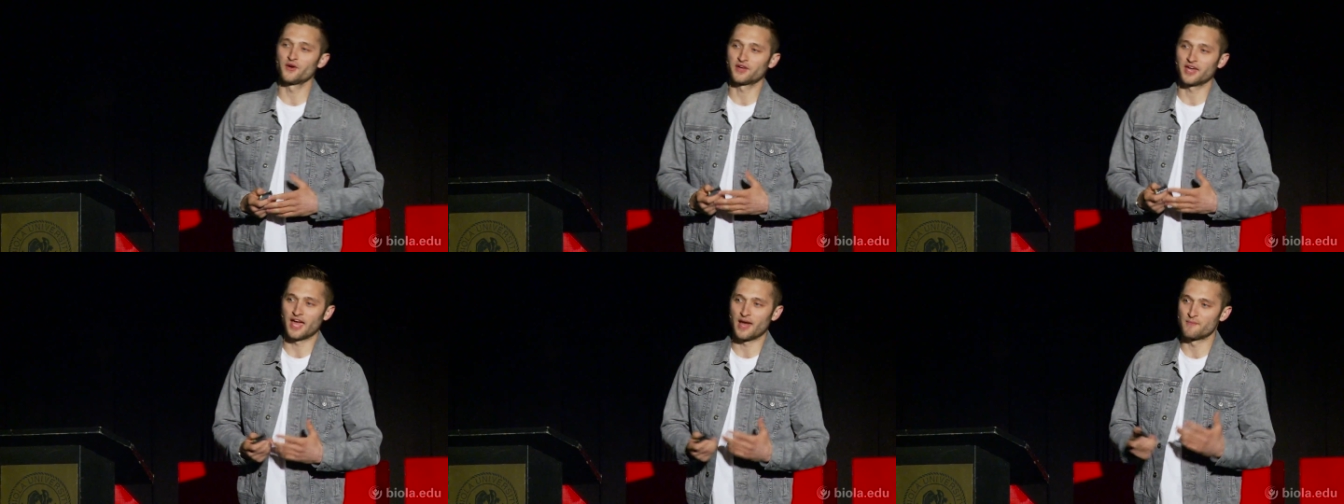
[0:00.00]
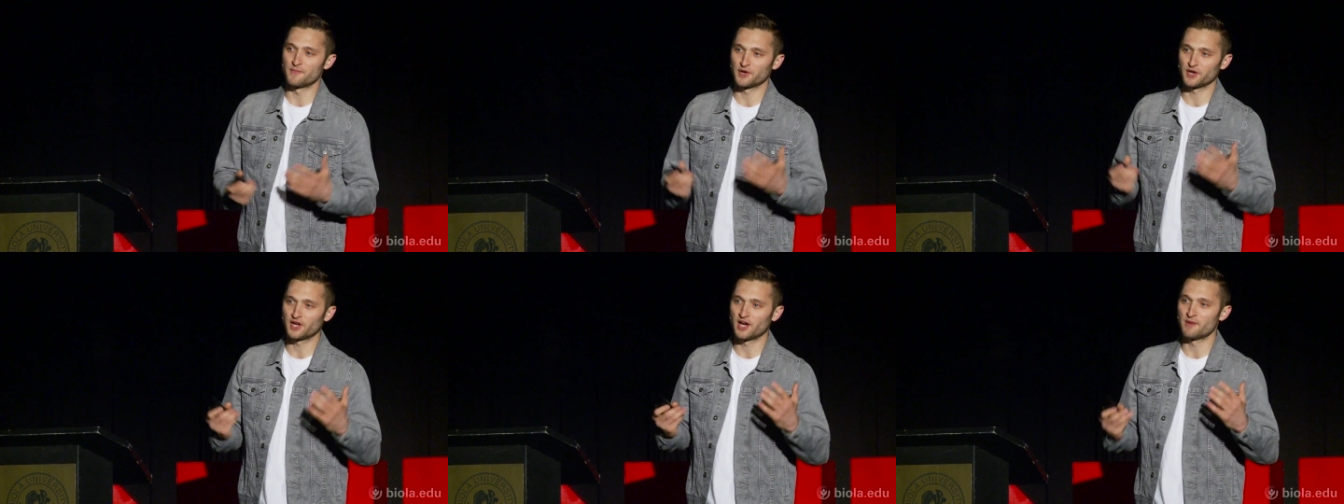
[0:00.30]
okay, I'm
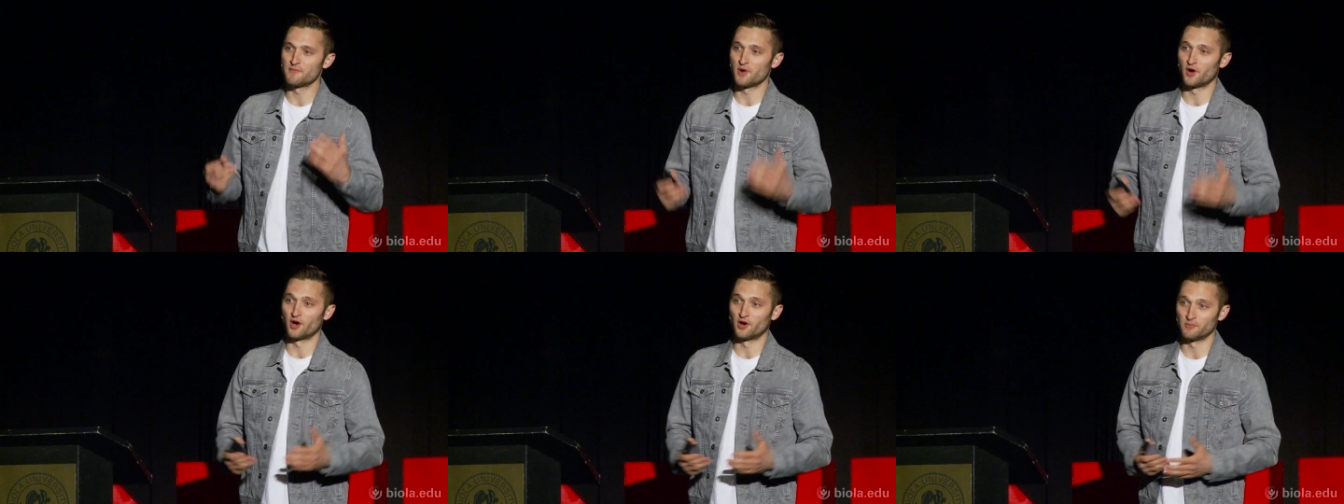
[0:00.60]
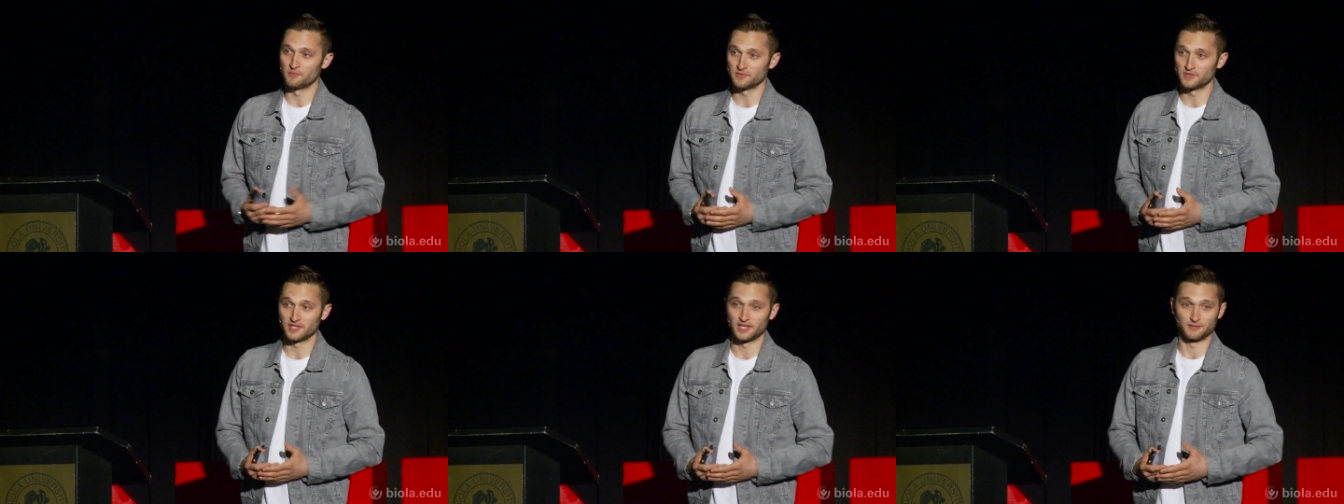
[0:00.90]
going to come
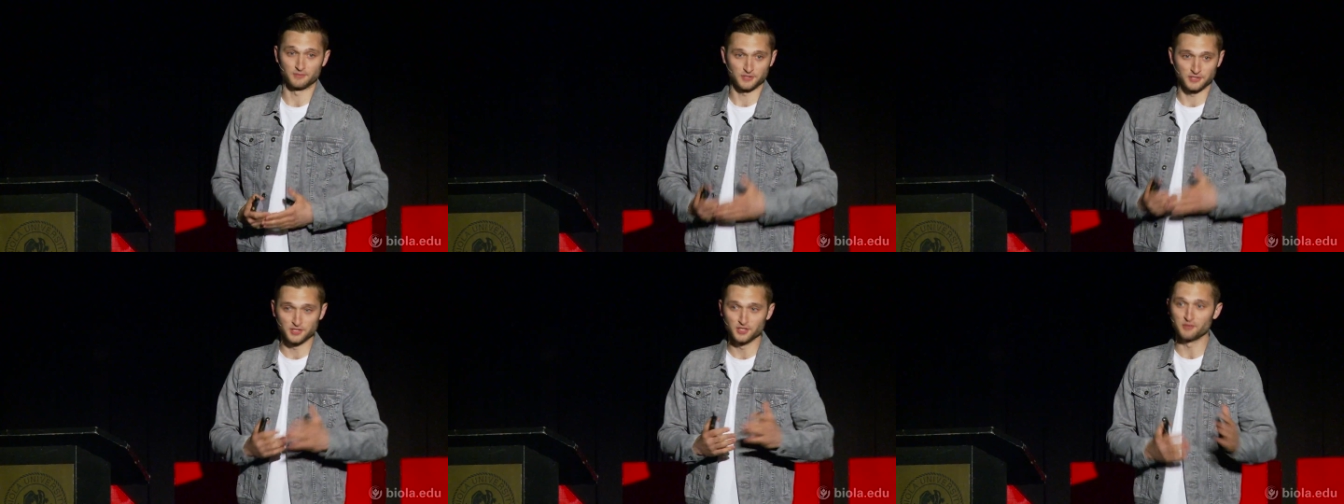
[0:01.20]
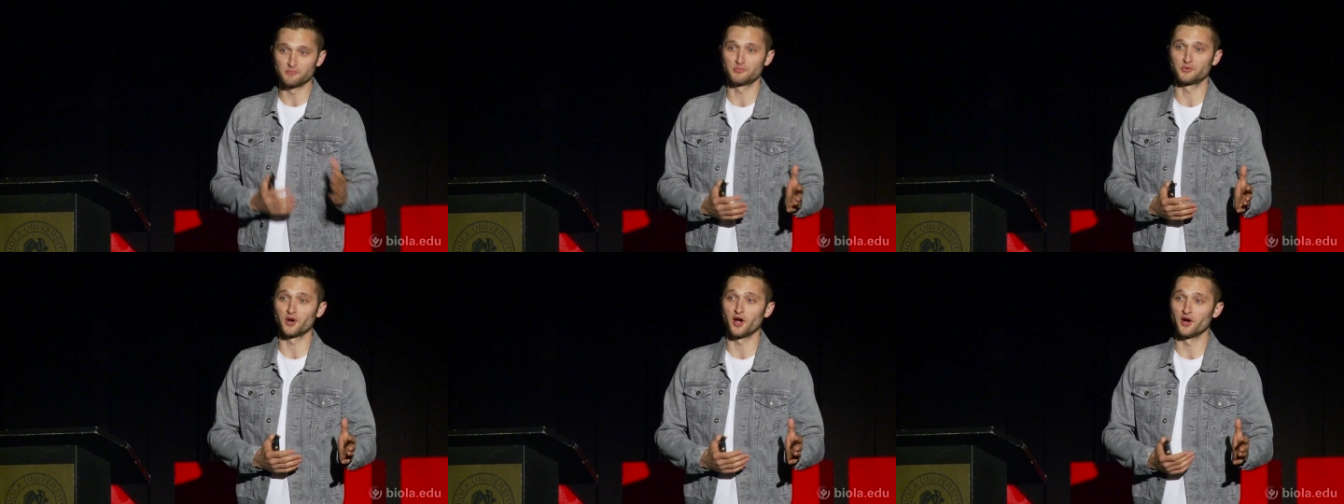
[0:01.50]
home, and I'm
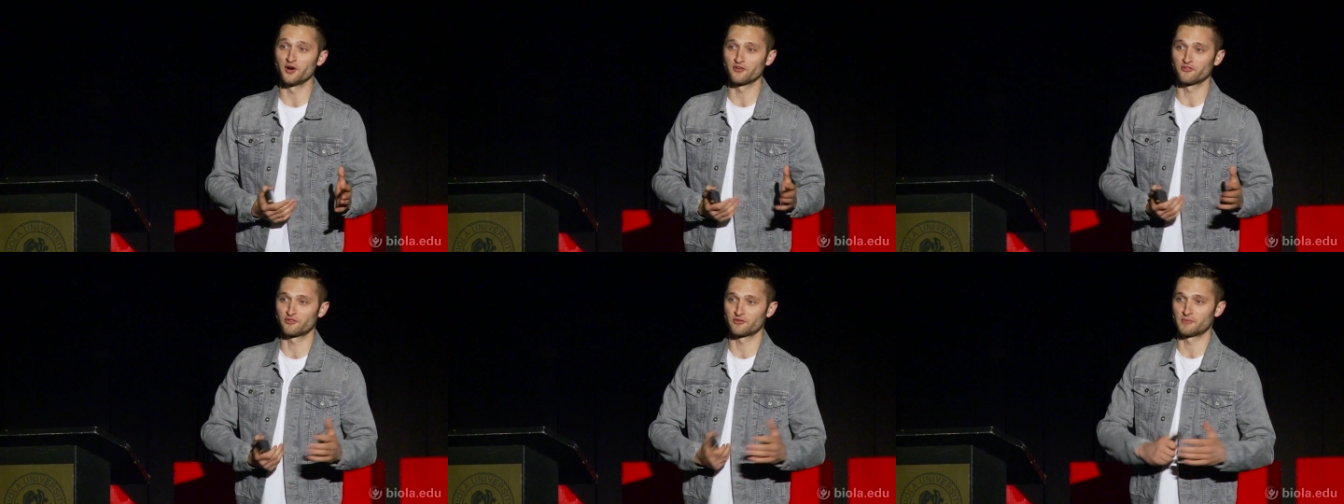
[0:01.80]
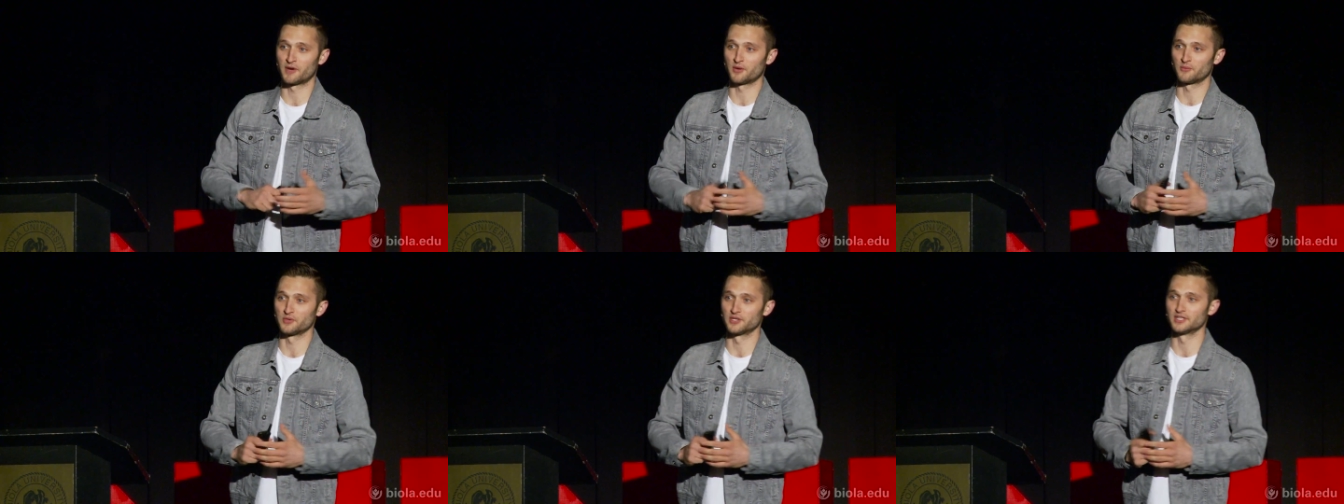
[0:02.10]
still broke from
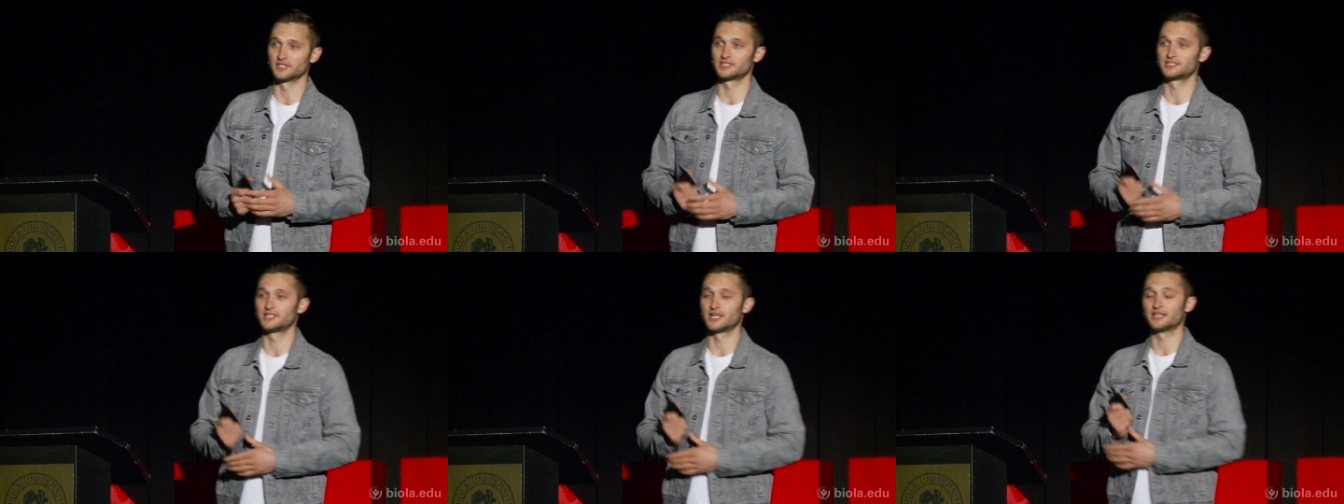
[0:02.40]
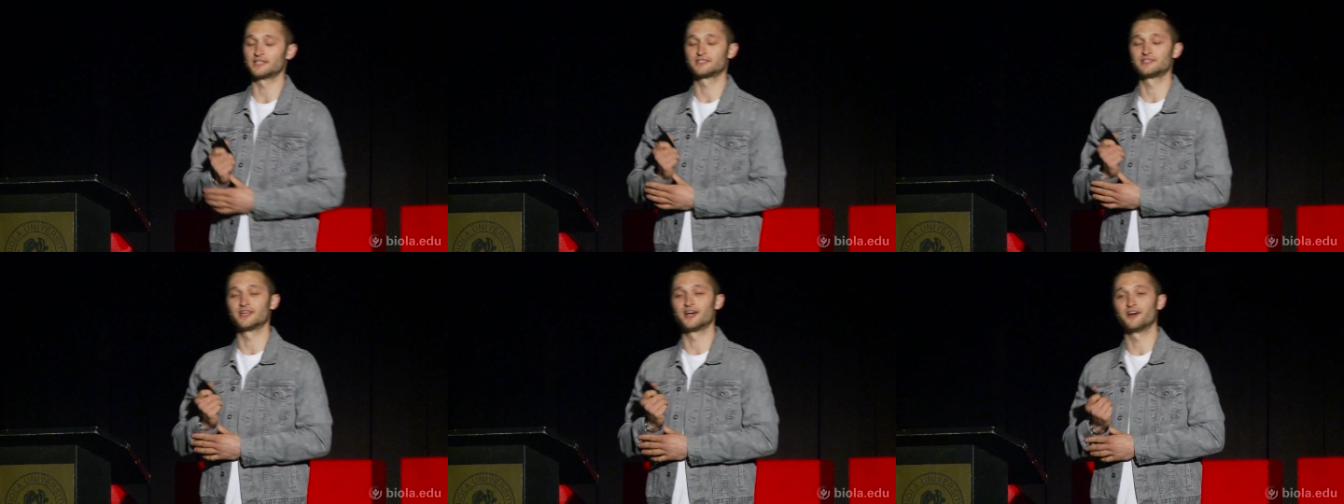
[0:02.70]
my real
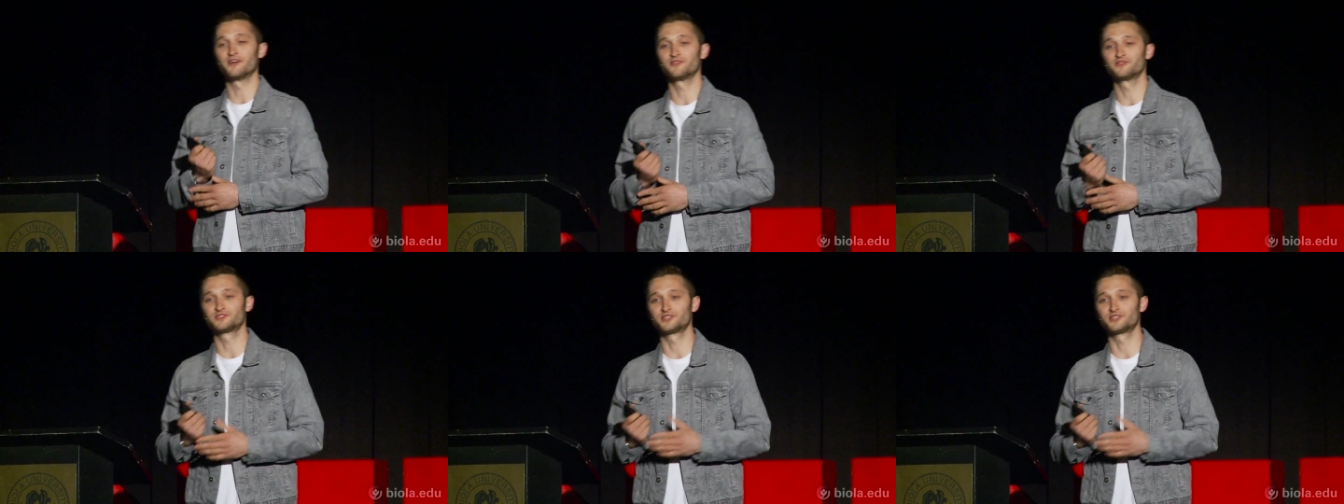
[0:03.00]
estate stuff,